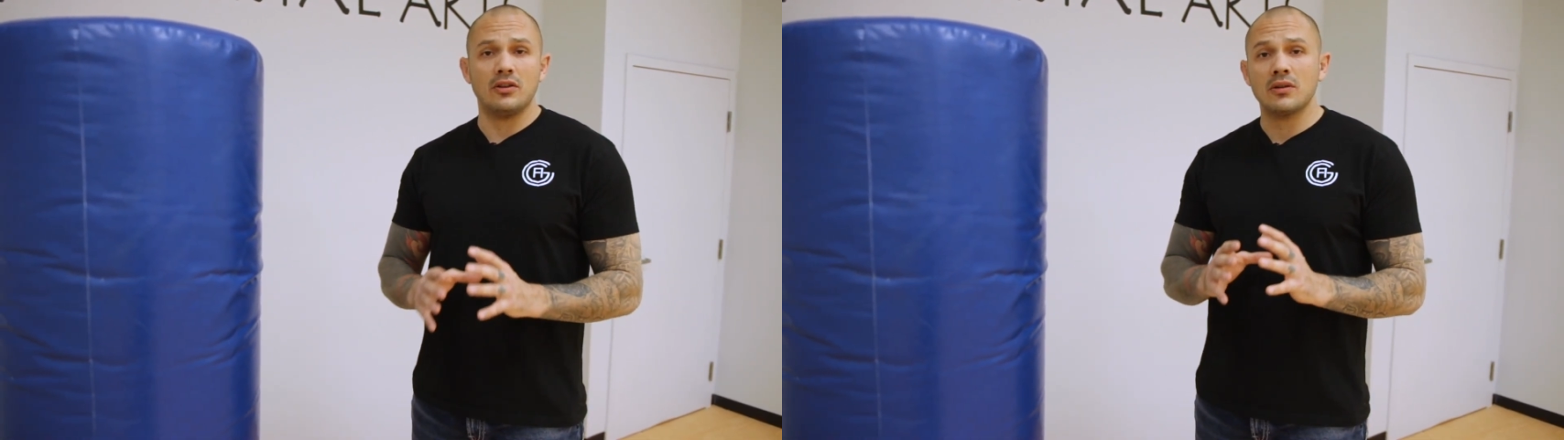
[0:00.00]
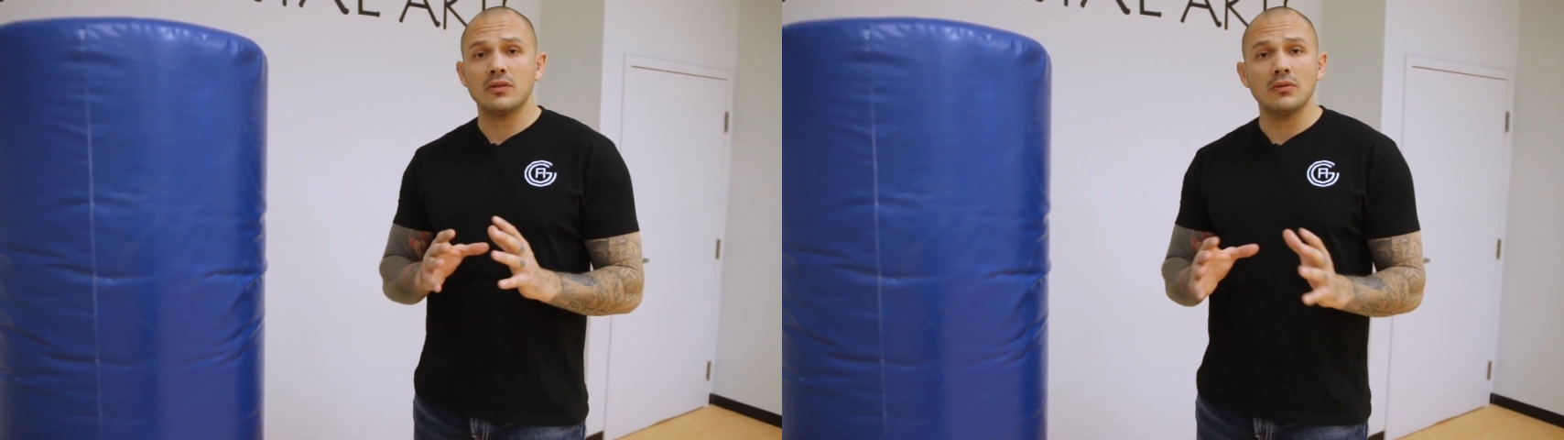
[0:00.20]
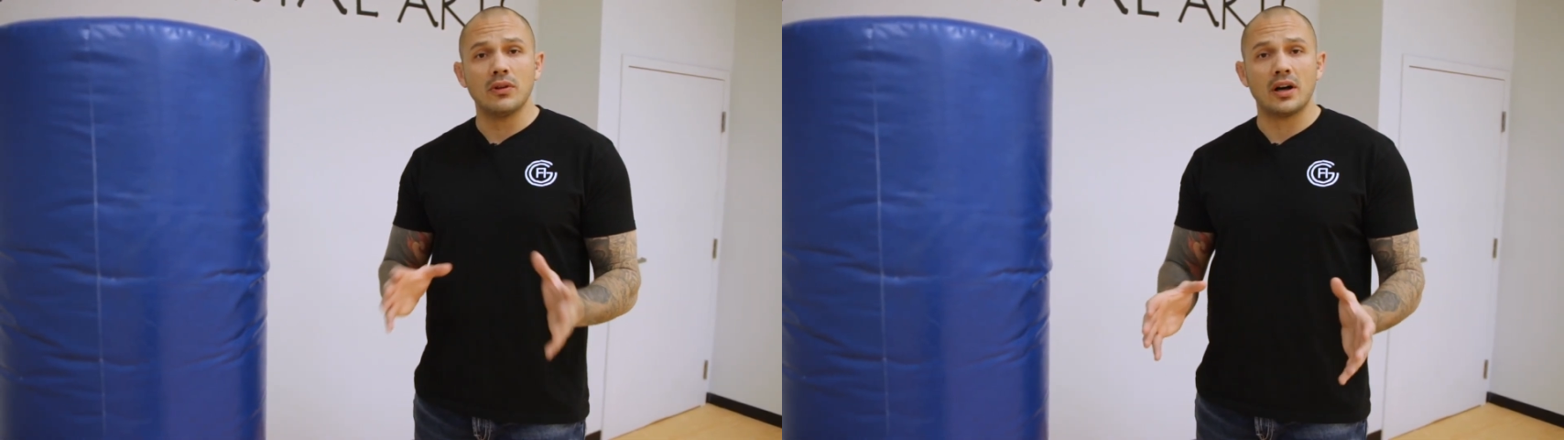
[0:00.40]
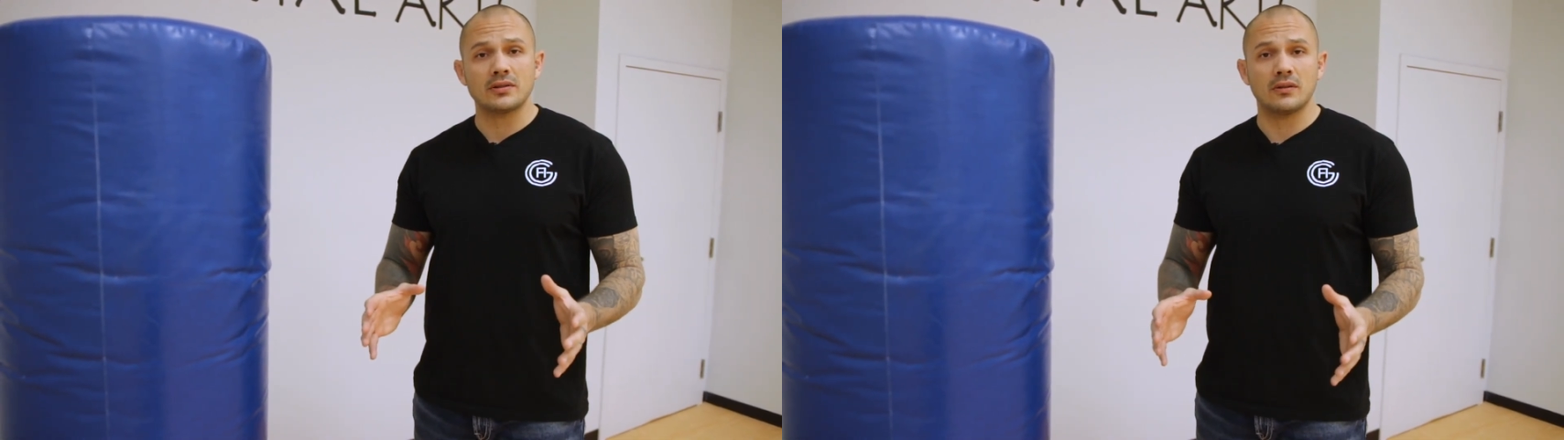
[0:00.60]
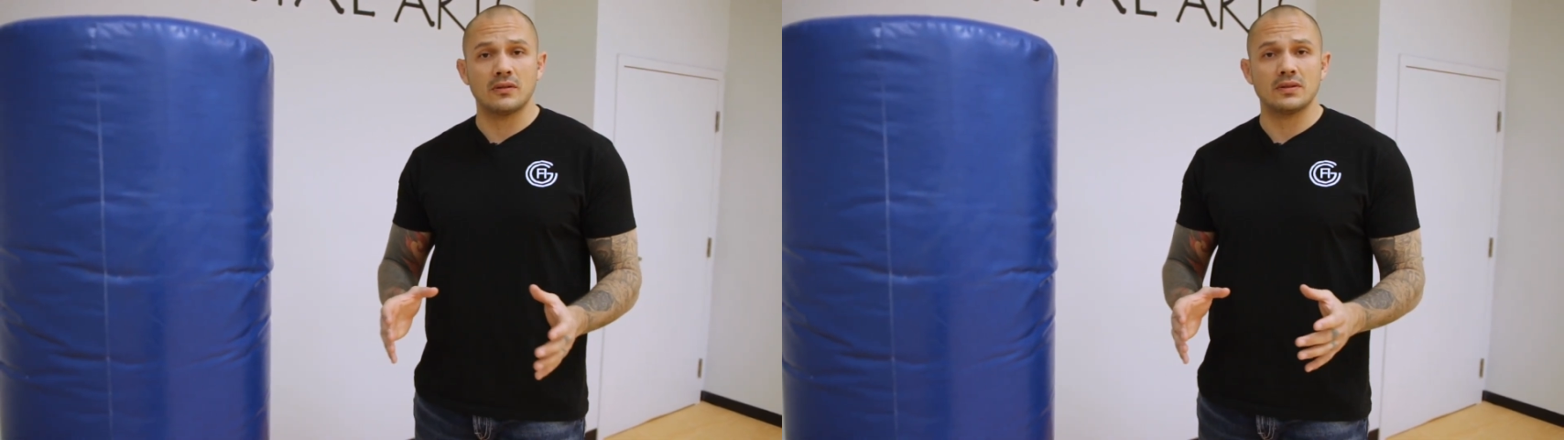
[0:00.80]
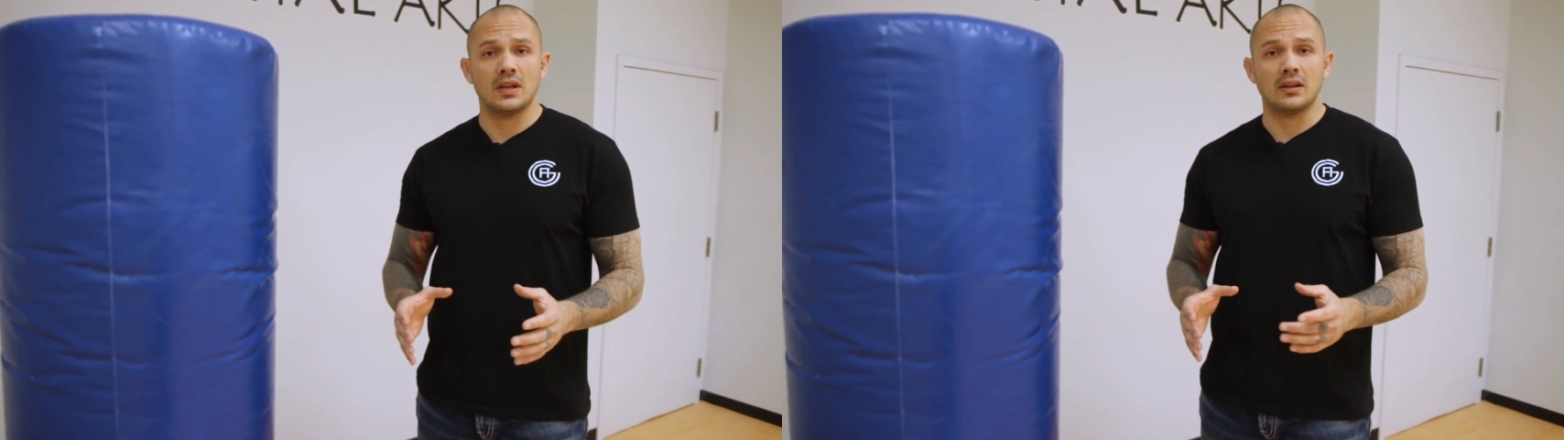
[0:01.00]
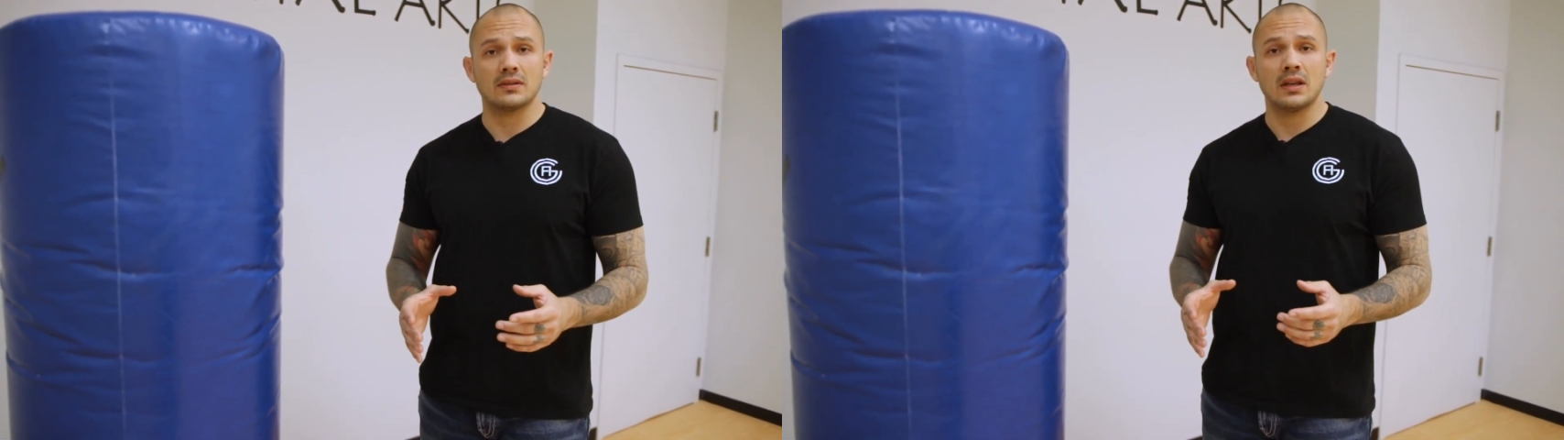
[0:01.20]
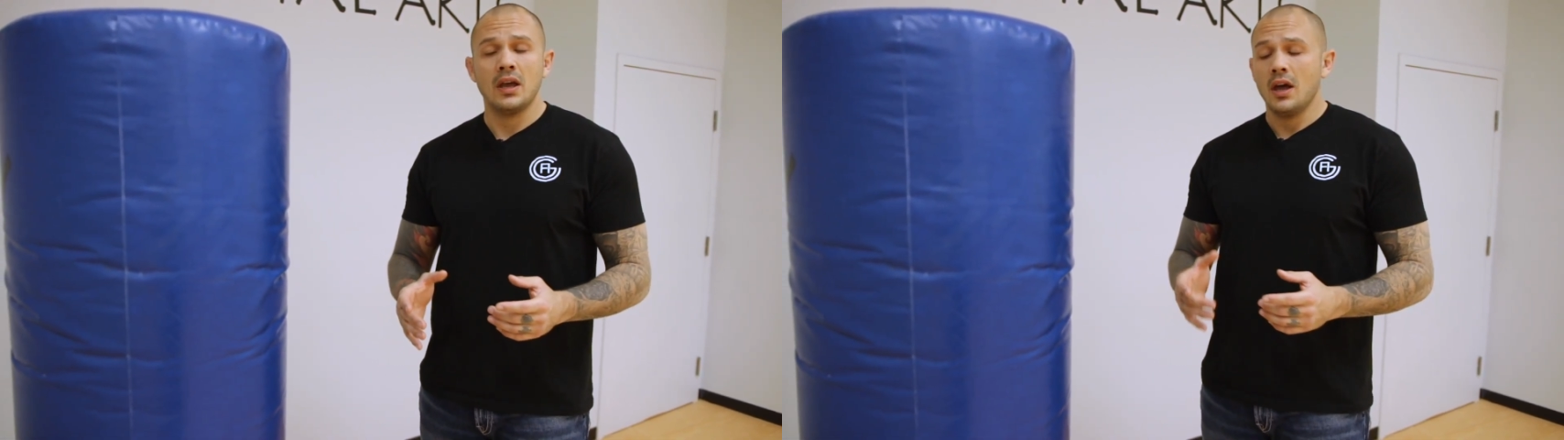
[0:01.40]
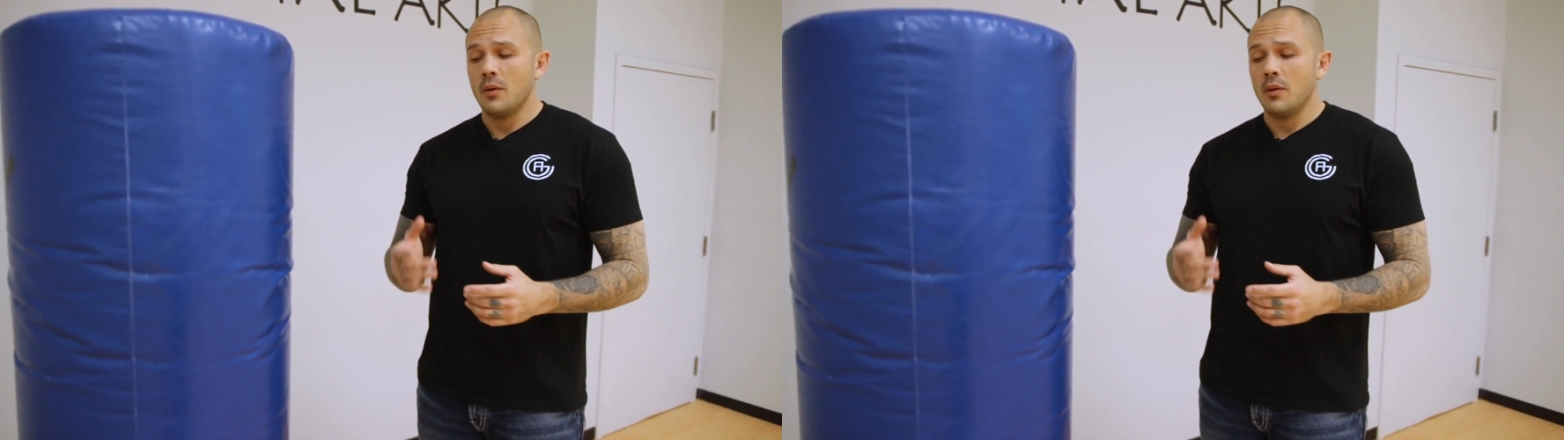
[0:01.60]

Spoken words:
you can do lots of those things.